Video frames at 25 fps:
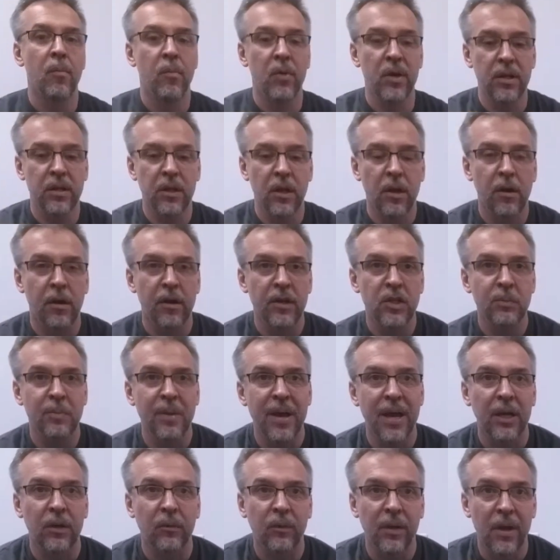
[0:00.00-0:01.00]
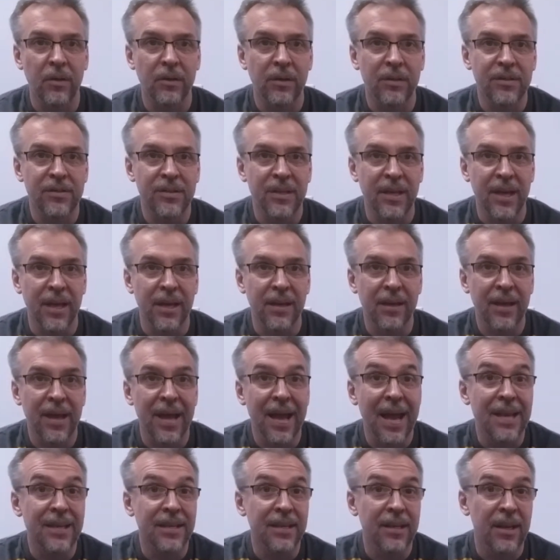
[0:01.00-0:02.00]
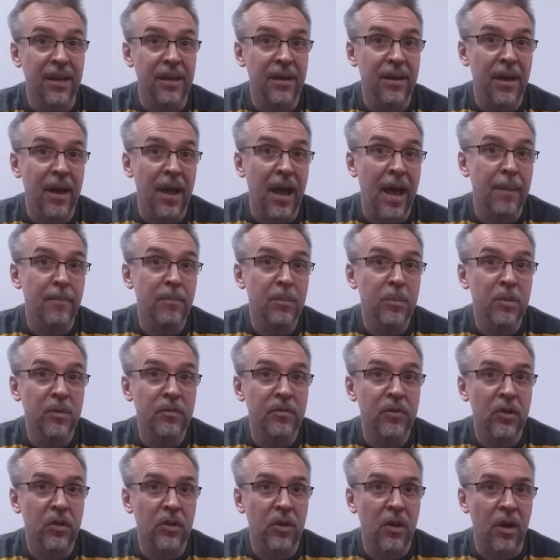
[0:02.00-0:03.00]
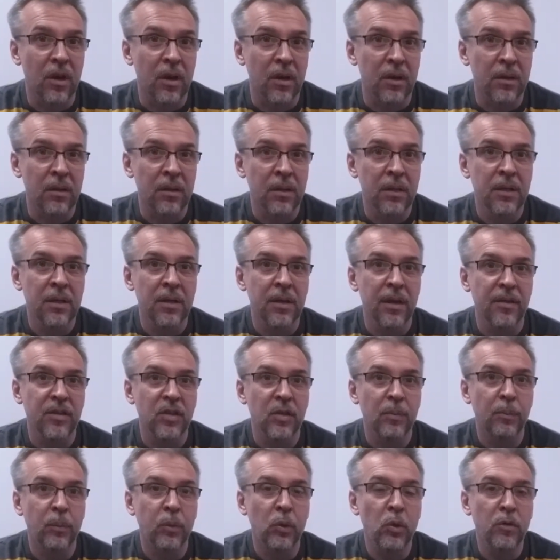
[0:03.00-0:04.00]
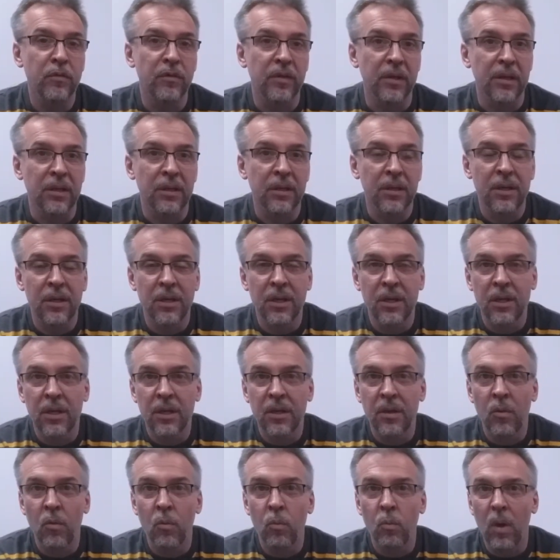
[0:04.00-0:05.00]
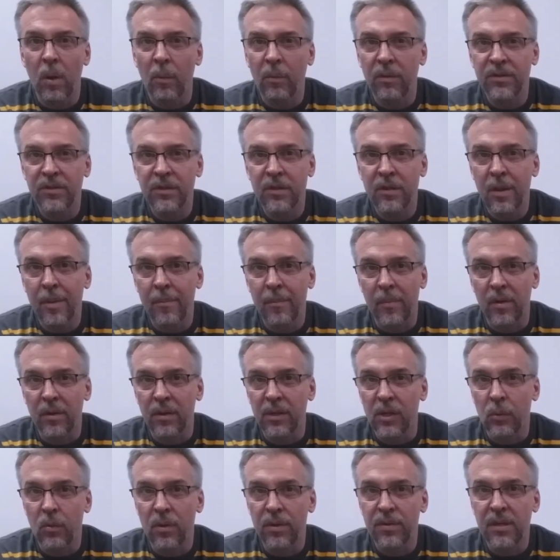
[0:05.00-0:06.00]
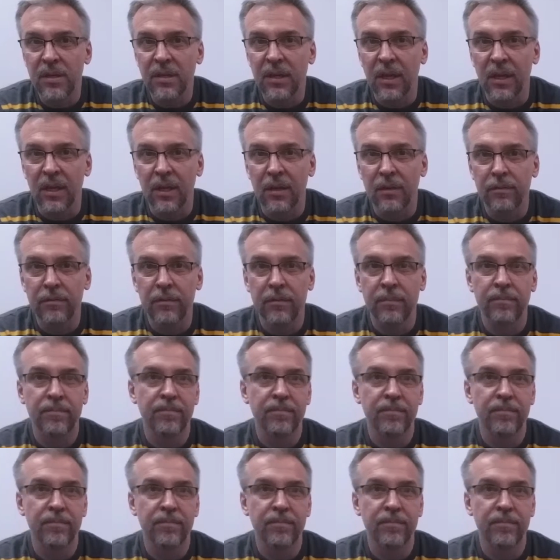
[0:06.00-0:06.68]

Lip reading: Bring the cards back around and say, I did it. I moved your card. And to prove it, what was the number you were thinking of?